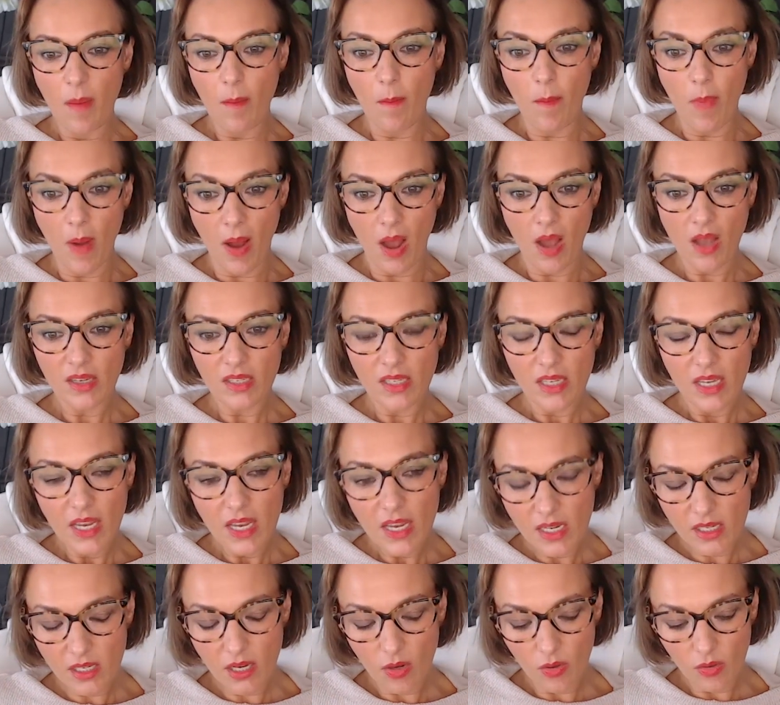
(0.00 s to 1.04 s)
But
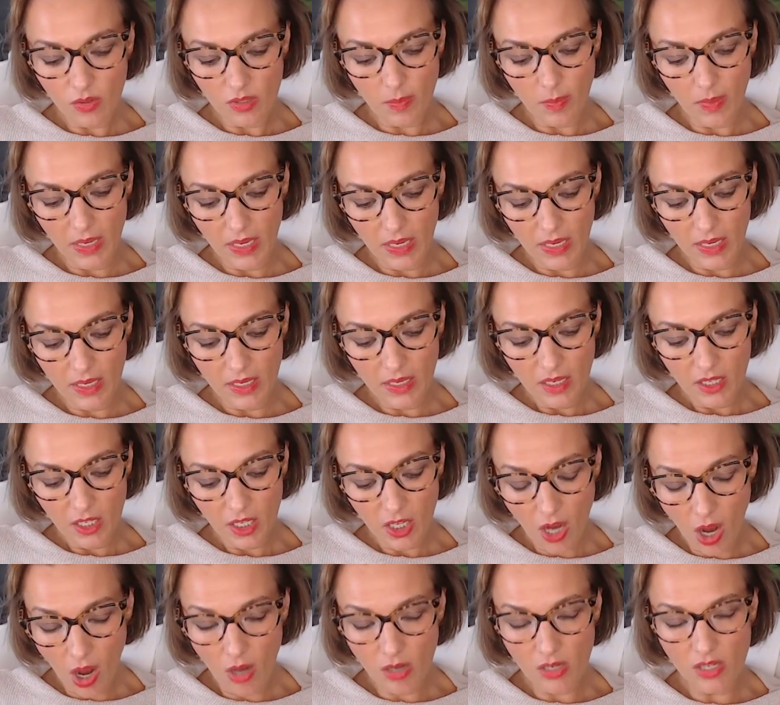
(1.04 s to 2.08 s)
he told me, you
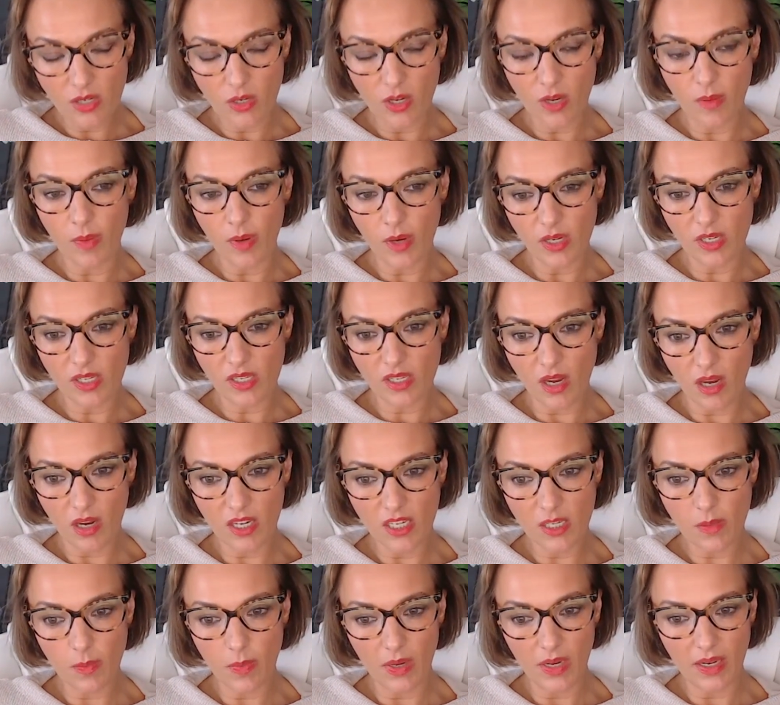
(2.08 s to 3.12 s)
can't do computer
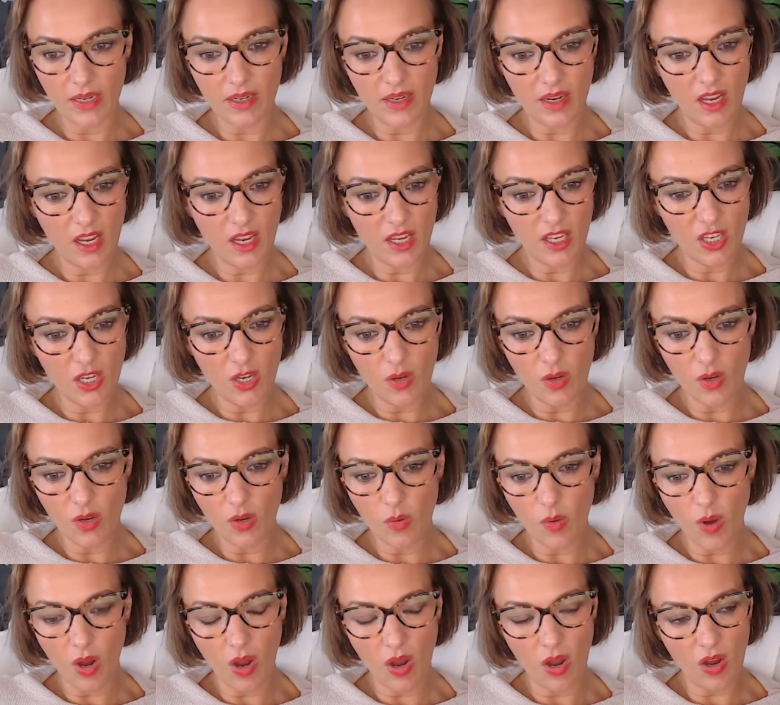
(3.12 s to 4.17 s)
science, Belinda.
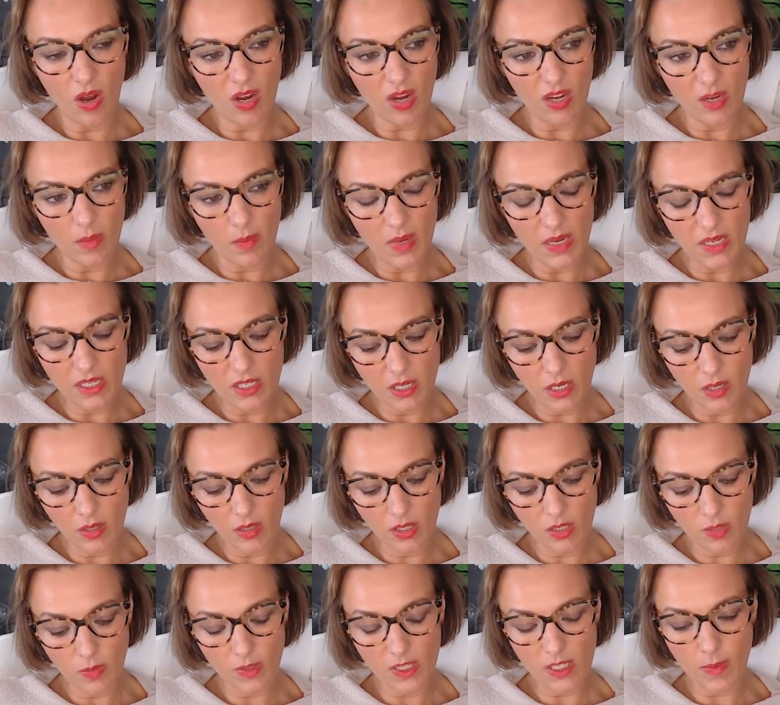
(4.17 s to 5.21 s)
You are going to be too
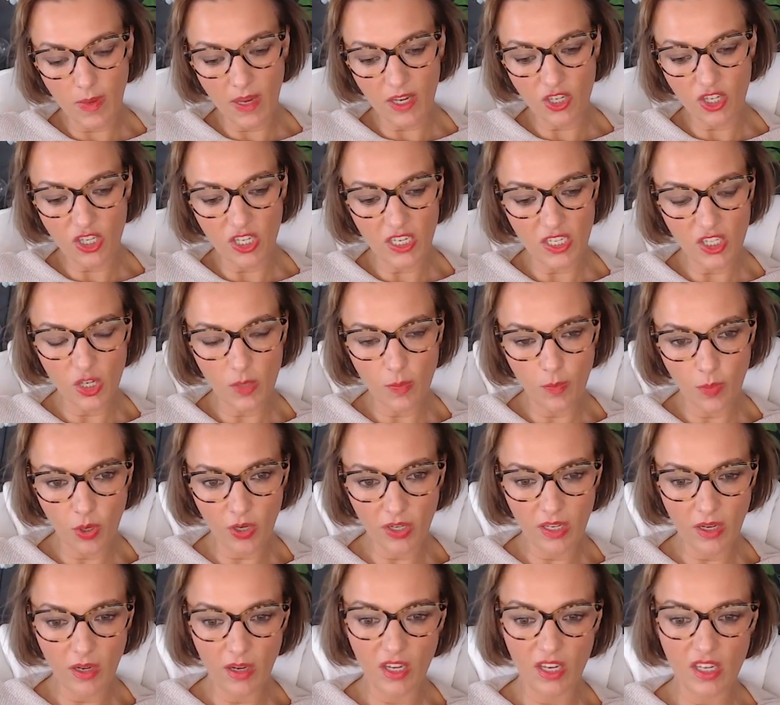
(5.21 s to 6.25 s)
specialist. You're
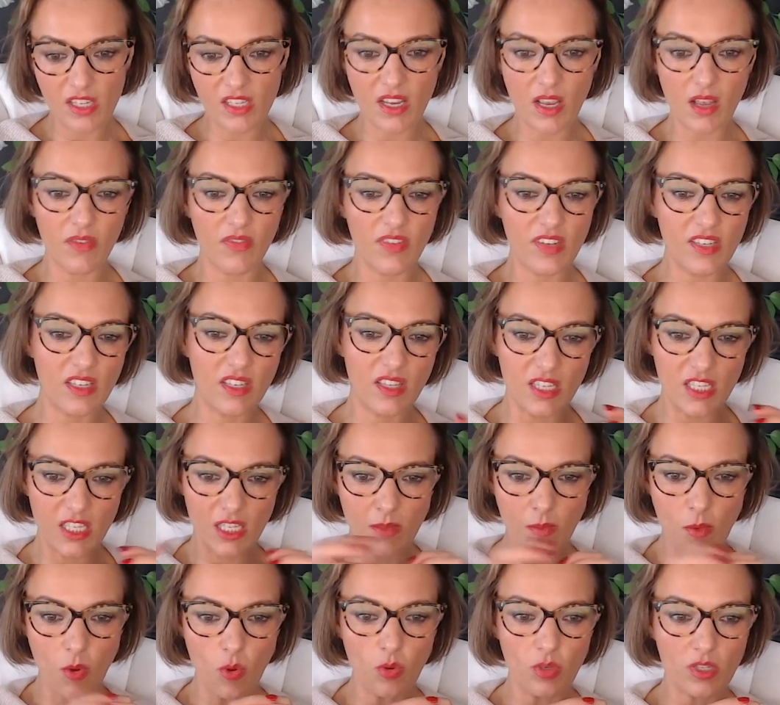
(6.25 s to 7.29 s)
putting yourself into this
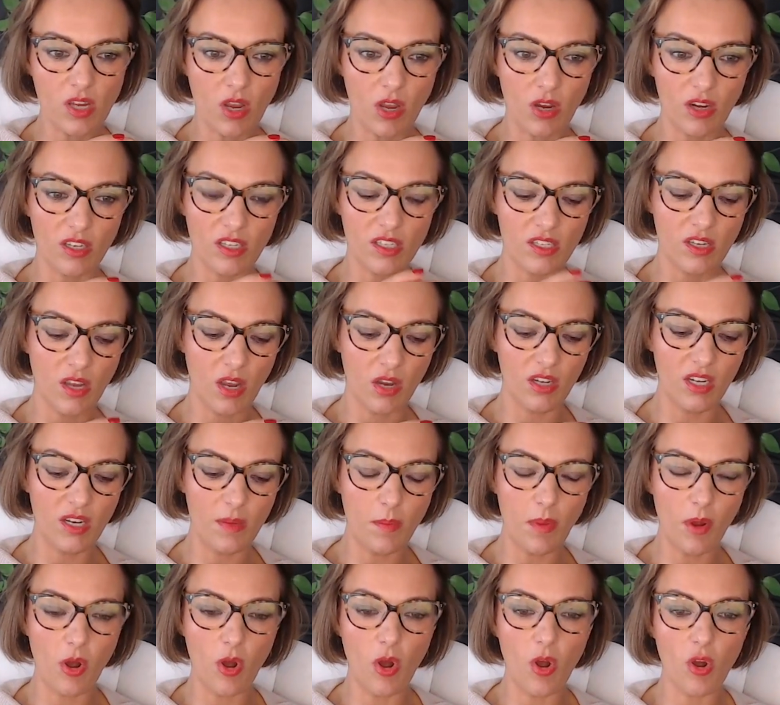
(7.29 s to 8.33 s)
small, t- tiny
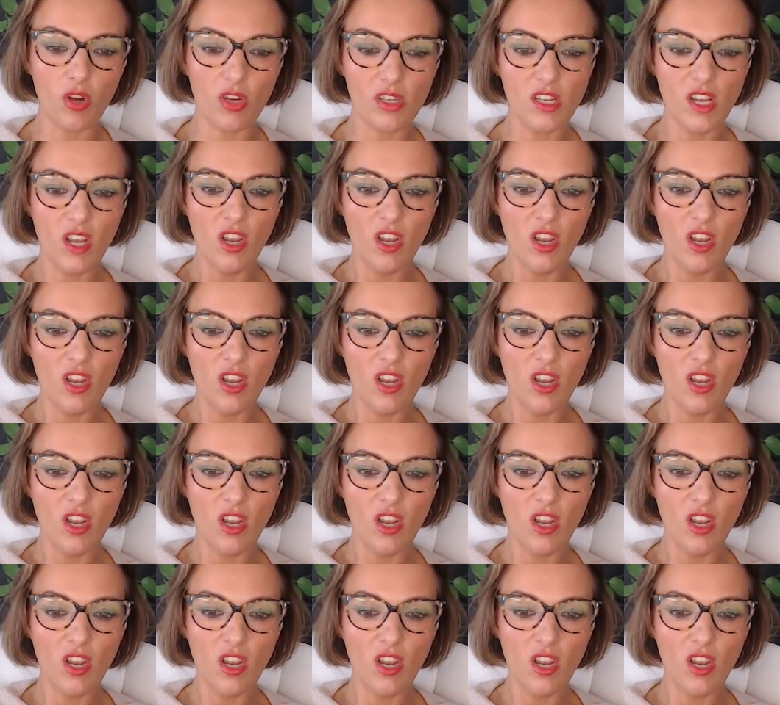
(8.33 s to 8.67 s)
box.